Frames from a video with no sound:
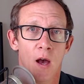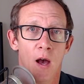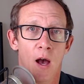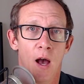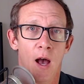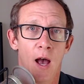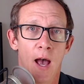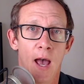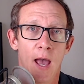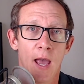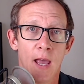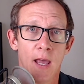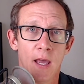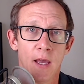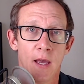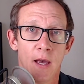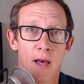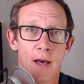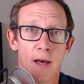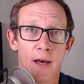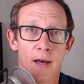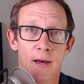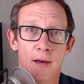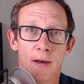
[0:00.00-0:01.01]

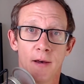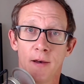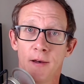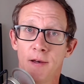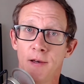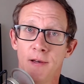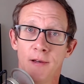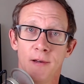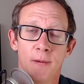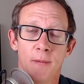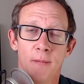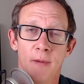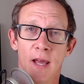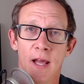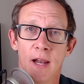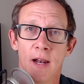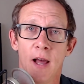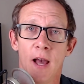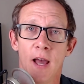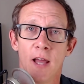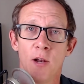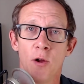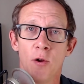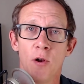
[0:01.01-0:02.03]
Man,
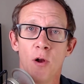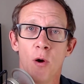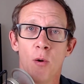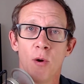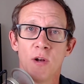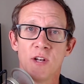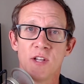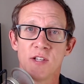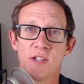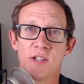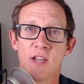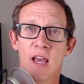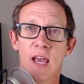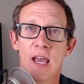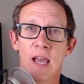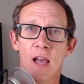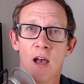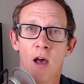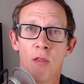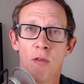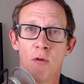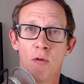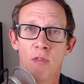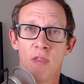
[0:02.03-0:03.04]
I don't know what to say
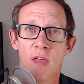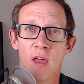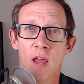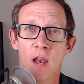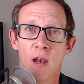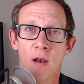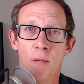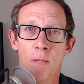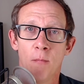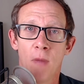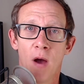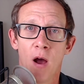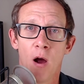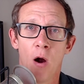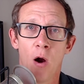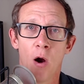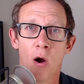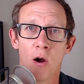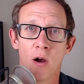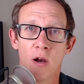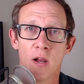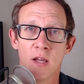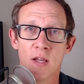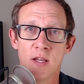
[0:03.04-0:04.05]
other than my
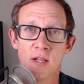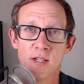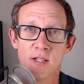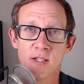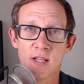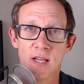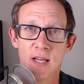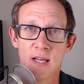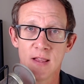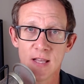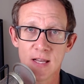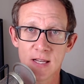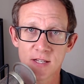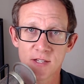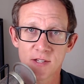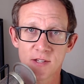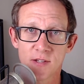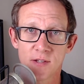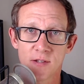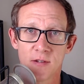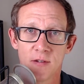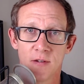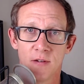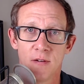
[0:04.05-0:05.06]
heart is in
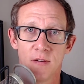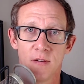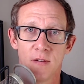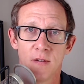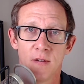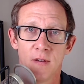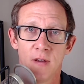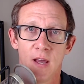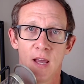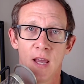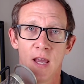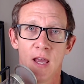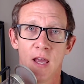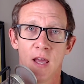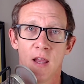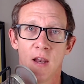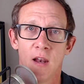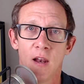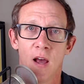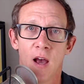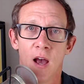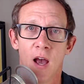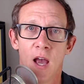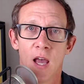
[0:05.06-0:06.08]
this
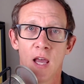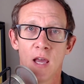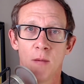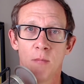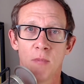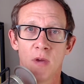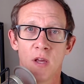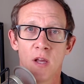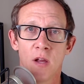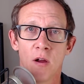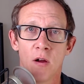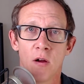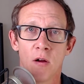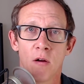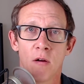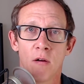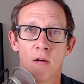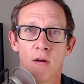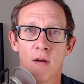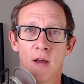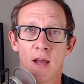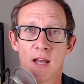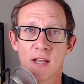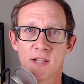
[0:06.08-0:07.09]
and I am here
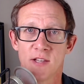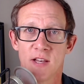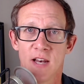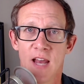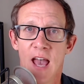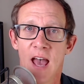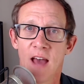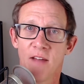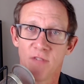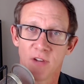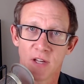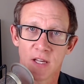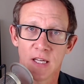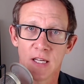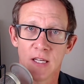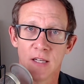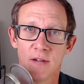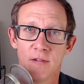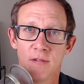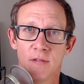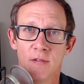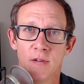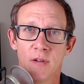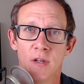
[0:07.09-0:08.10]
as an advocate
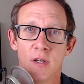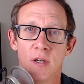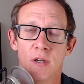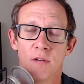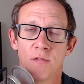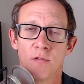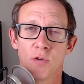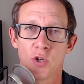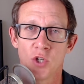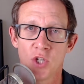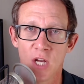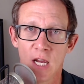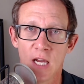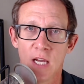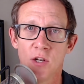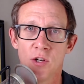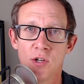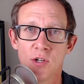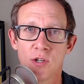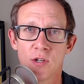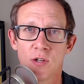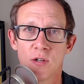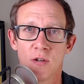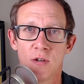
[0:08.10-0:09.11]
for
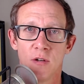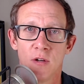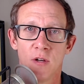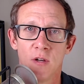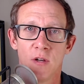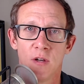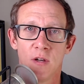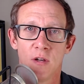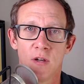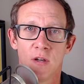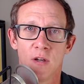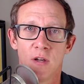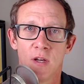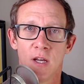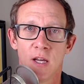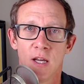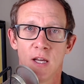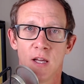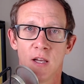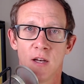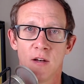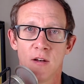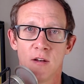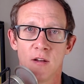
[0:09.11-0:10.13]
change,
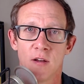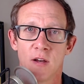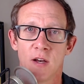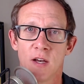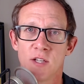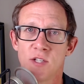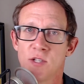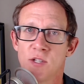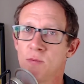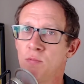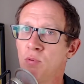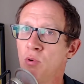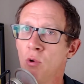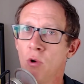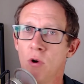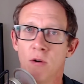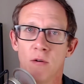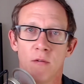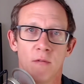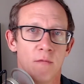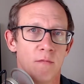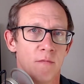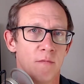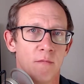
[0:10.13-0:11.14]
and I
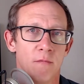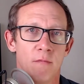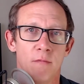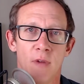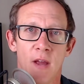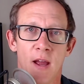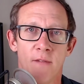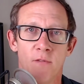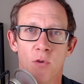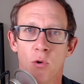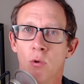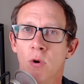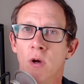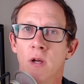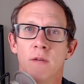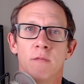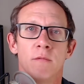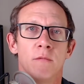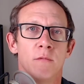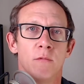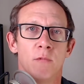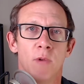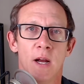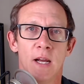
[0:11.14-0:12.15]
support everyone
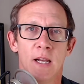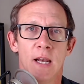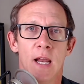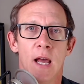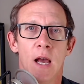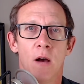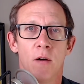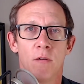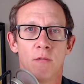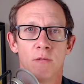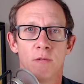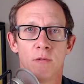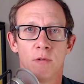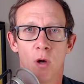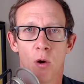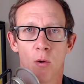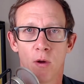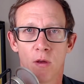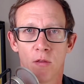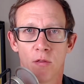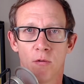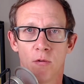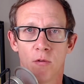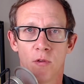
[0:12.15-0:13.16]
right now
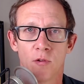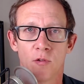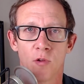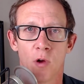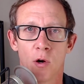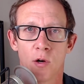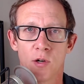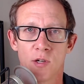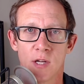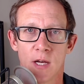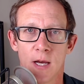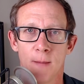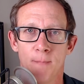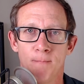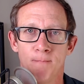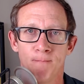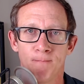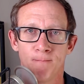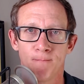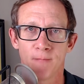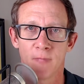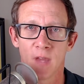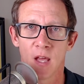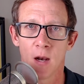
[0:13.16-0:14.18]
going through this hard time,
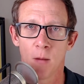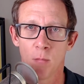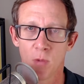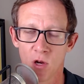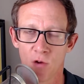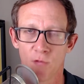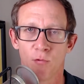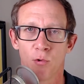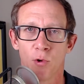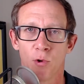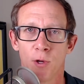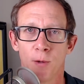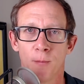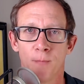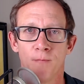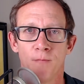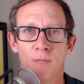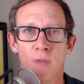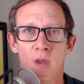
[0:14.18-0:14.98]
and I'm here for you.